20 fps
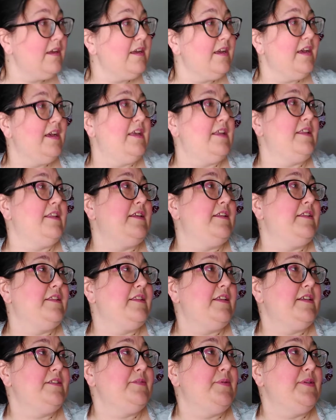And then
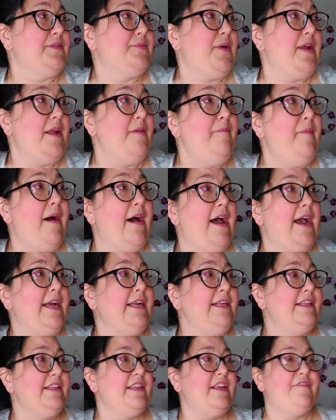this was one of mine,
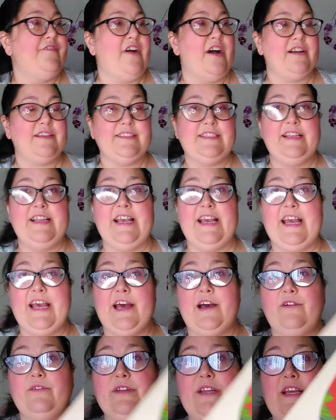The Fox and the
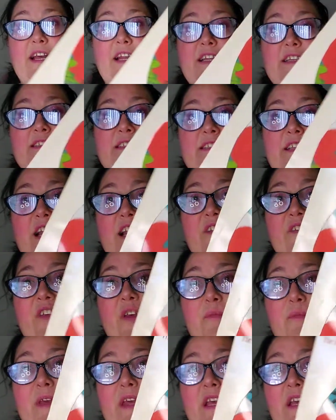Hound, and instead of
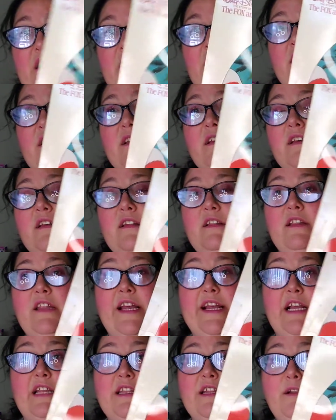it being
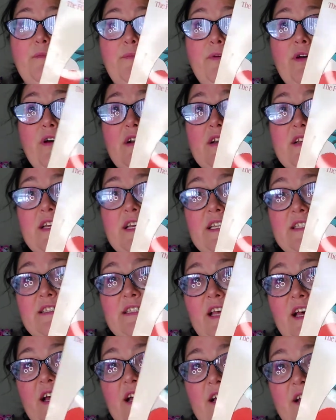like a little book, it's
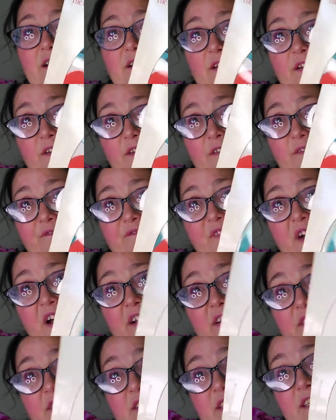a
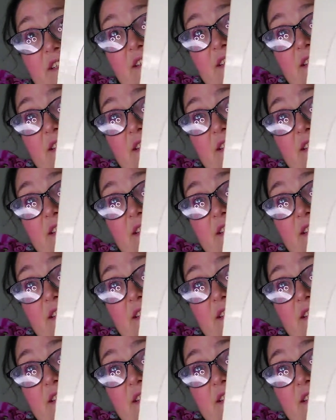vinyl disc